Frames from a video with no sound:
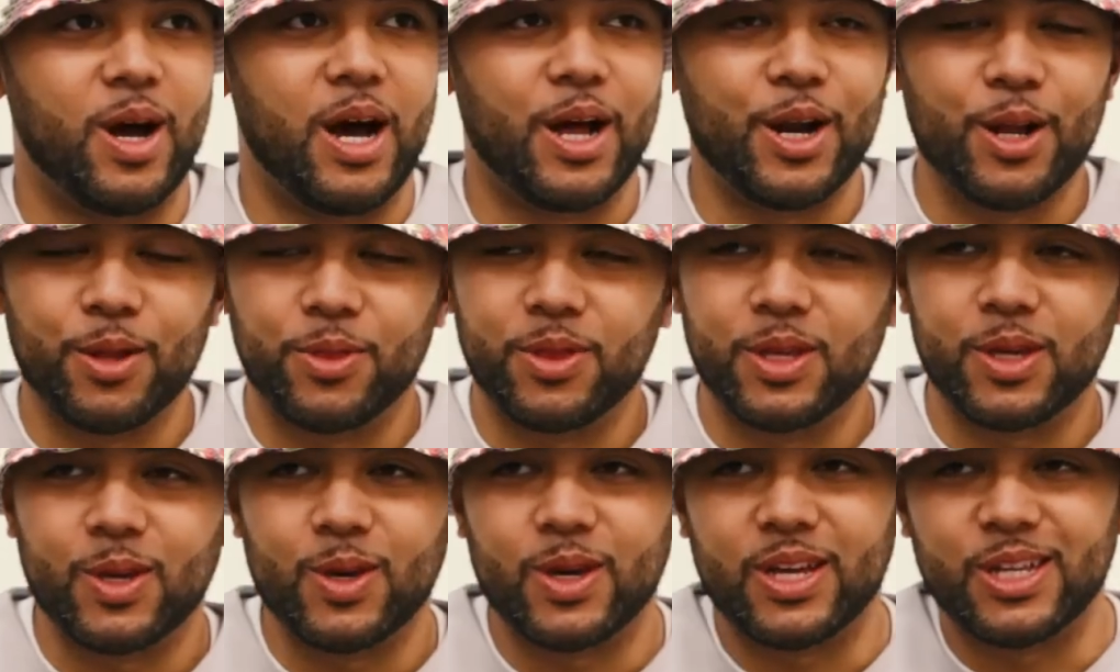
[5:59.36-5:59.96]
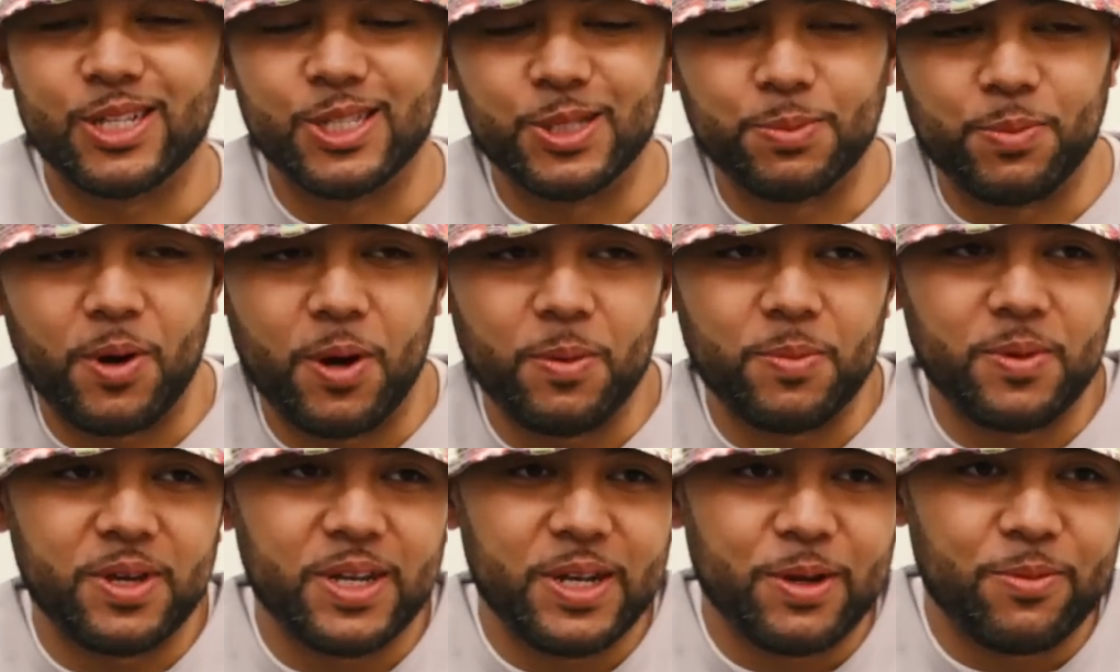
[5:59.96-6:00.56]
I don't think you can spot
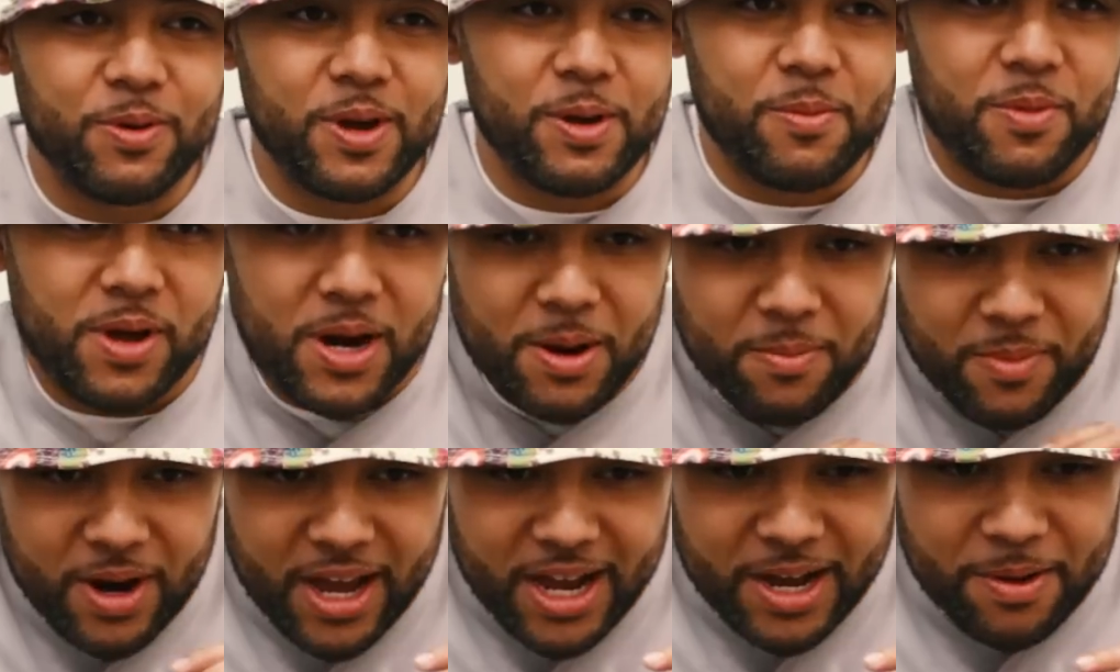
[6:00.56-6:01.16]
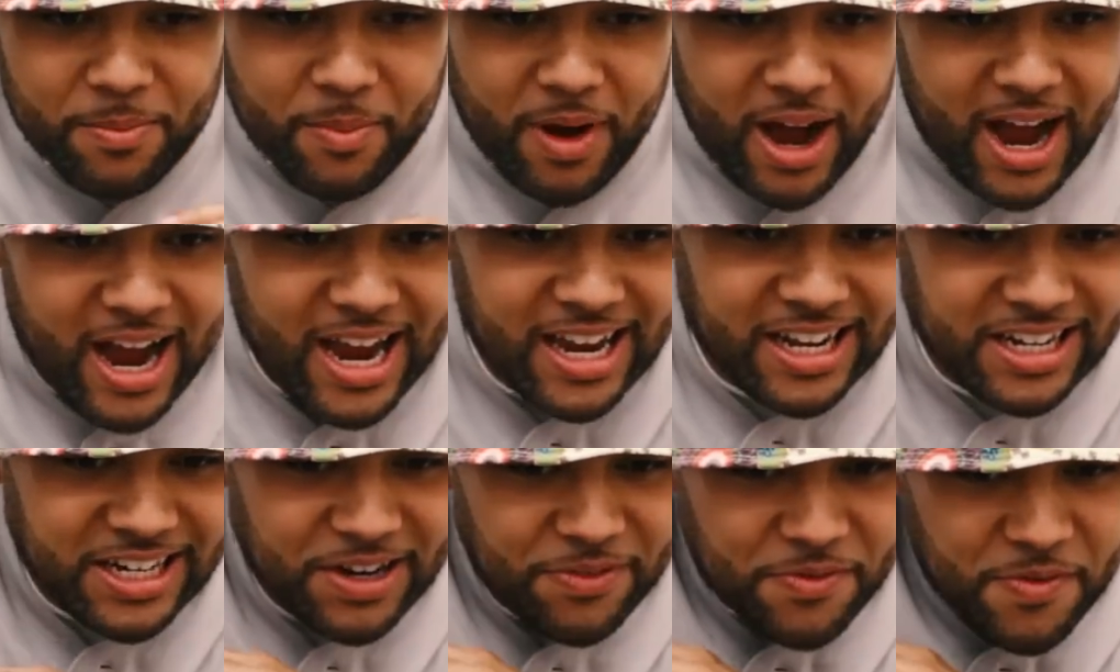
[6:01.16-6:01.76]
me anyway, but I'm like
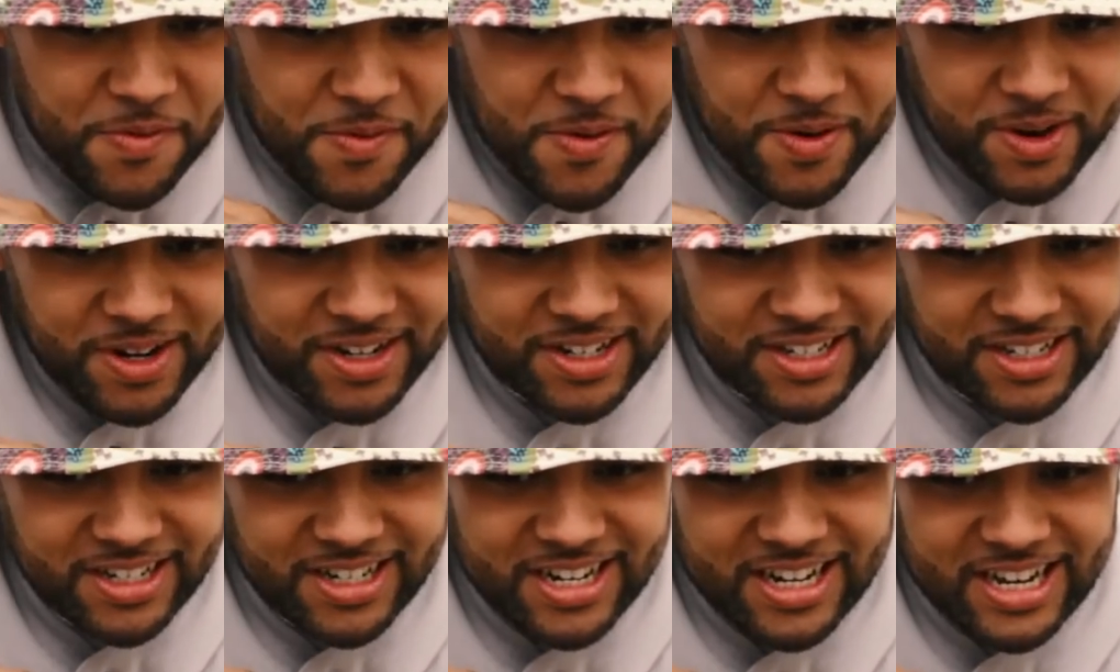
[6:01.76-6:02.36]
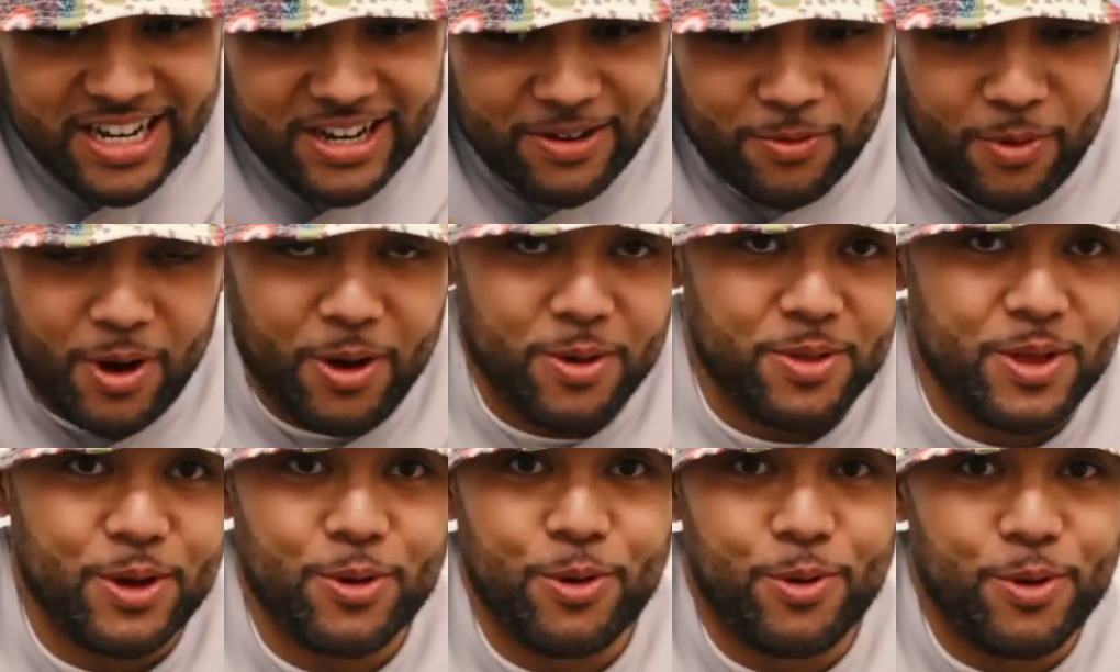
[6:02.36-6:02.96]
behind everyone
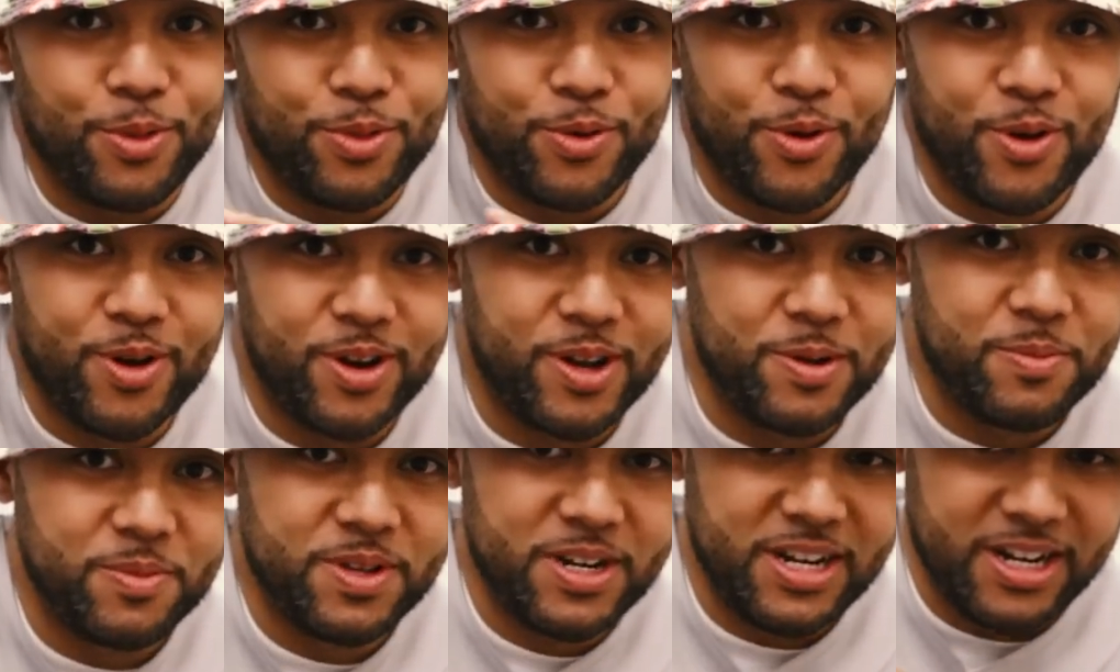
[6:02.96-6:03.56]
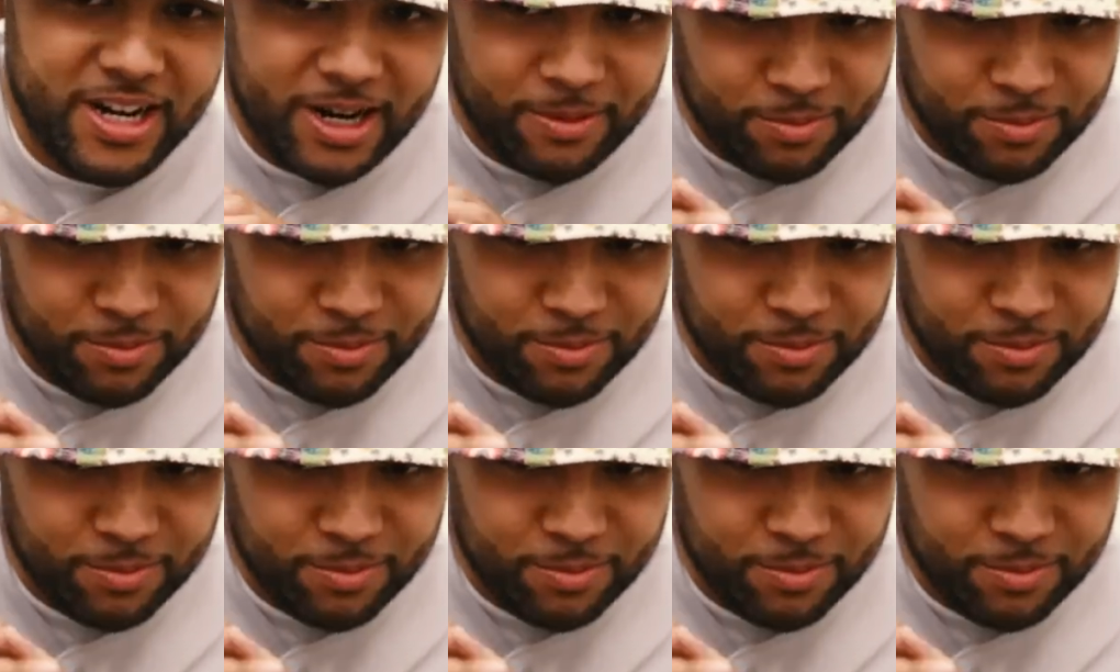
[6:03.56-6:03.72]
while they're all throwing them in, and